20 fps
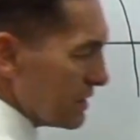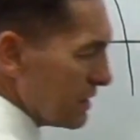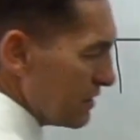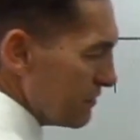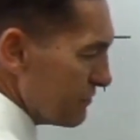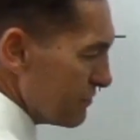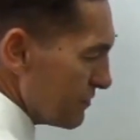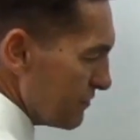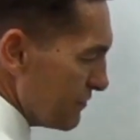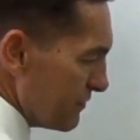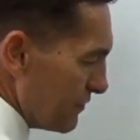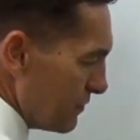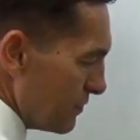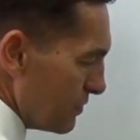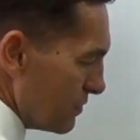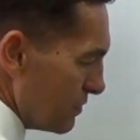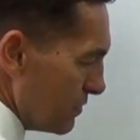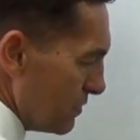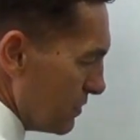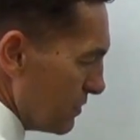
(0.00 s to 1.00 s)
have the
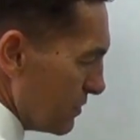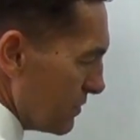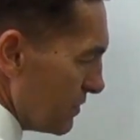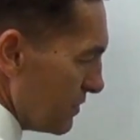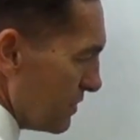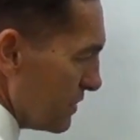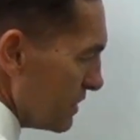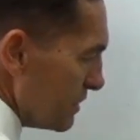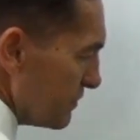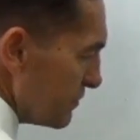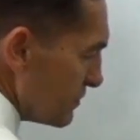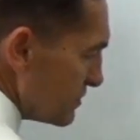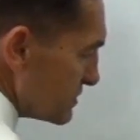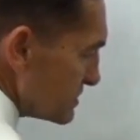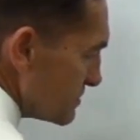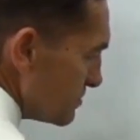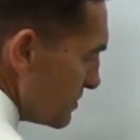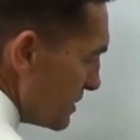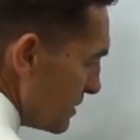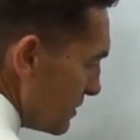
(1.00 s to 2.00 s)
4 if it was
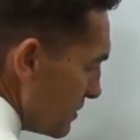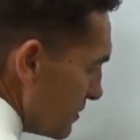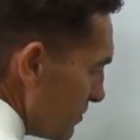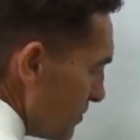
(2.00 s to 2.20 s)
about the